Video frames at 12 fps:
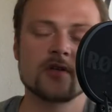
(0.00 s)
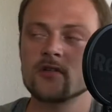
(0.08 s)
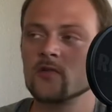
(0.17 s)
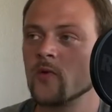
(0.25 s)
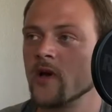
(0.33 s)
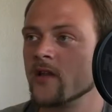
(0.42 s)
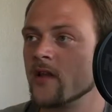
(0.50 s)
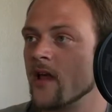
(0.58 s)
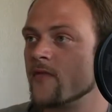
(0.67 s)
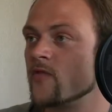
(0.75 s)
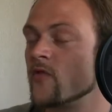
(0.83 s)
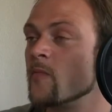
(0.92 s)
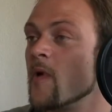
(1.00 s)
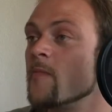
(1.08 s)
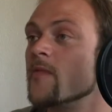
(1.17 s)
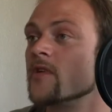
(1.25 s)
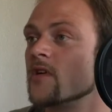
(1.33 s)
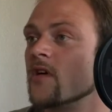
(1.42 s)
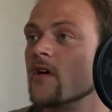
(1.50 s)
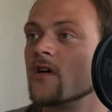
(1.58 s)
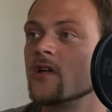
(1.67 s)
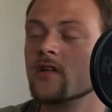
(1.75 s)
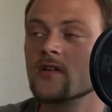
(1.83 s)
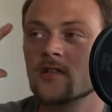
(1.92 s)
turns away, and they have to remember the
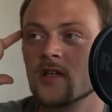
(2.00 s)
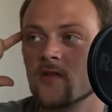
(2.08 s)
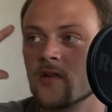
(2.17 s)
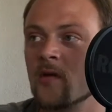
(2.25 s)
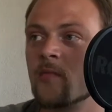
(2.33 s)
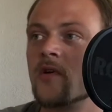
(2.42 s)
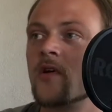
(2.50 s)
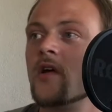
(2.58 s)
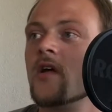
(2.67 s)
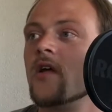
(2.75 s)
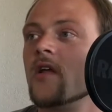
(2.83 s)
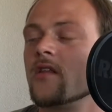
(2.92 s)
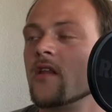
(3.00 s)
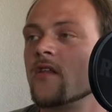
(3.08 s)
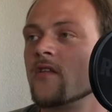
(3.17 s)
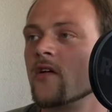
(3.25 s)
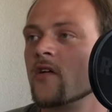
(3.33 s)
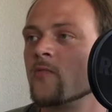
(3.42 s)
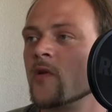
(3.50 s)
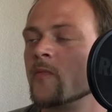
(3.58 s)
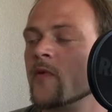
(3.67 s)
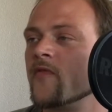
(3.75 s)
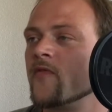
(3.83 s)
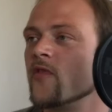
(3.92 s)
card at the secret number they thought of. But
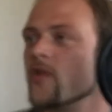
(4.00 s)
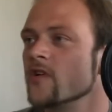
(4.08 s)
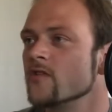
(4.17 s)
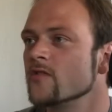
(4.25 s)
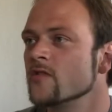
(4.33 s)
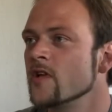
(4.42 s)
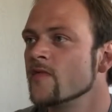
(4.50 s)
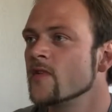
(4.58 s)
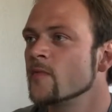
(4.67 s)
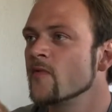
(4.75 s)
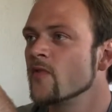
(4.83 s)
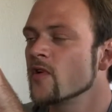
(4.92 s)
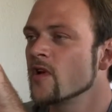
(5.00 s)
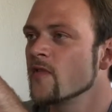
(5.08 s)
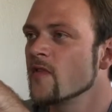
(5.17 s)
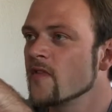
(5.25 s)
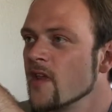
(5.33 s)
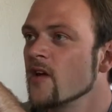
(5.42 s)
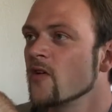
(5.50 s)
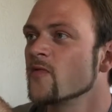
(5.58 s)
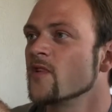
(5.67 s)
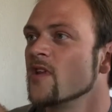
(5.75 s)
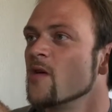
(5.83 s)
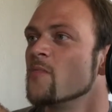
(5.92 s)
before they even think of
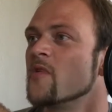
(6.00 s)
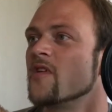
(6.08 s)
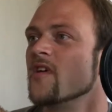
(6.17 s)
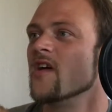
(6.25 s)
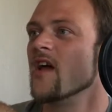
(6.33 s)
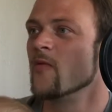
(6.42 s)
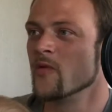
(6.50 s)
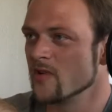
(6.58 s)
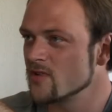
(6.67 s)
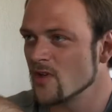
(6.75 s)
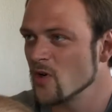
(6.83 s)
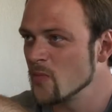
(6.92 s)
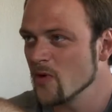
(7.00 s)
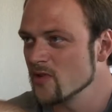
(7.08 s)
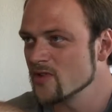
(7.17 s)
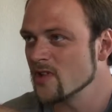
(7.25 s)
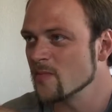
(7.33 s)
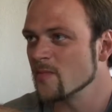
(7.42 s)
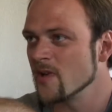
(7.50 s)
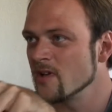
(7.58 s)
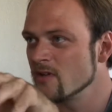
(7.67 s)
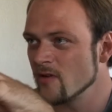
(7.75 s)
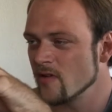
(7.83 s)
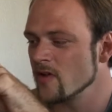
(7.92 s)
the number, and when you start approach them
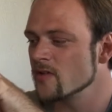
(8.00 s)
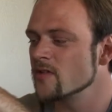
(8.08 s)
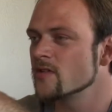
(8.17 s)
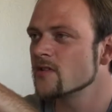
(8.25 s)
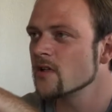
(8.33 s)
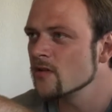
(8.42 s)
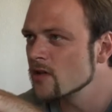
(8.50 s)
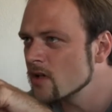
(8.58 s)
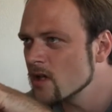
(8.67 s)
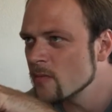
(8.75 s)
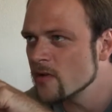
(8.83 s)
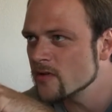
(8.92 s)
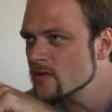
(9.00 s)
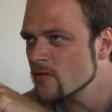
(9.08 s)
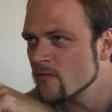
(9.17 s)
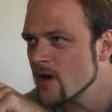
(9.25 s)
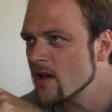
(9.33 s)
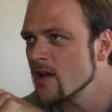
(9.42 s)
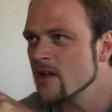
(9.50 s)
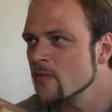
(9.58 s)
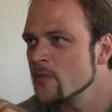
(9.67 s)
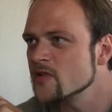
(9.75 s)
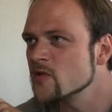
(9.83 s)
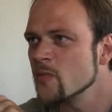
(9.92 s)
and you just say, look at them, and you start writing a little
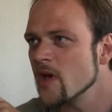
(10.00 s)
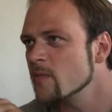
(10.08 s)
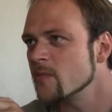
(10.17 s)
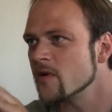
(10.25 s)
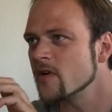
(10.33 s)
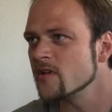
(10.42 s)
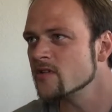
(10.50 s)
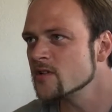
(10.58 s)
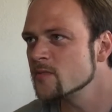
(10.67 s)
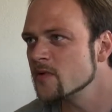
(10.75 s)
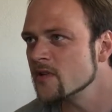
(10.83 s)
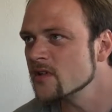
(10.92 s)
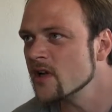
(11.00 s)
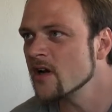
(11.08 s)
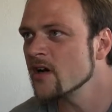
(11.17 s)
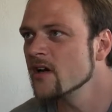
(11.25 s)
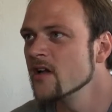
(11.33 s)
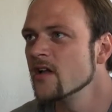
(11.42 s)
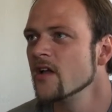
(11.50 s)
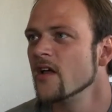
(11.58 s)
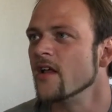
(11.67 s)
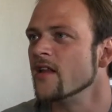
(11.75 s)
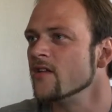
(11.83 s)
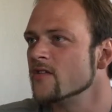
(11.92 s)
piece of paper, and you just put it there, mm-hmm.
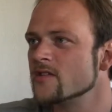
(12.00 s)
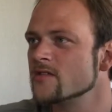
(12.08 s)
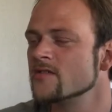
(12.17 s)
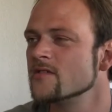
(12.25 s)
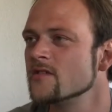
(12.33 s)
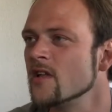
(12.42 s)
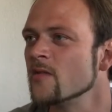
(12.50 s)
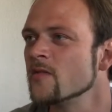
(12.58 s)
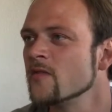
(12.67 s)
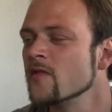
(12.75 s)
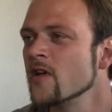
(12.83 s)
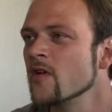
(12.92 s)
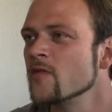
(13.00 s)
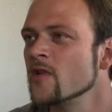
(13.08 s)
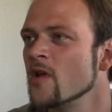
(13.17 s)
and then you tell them to think of the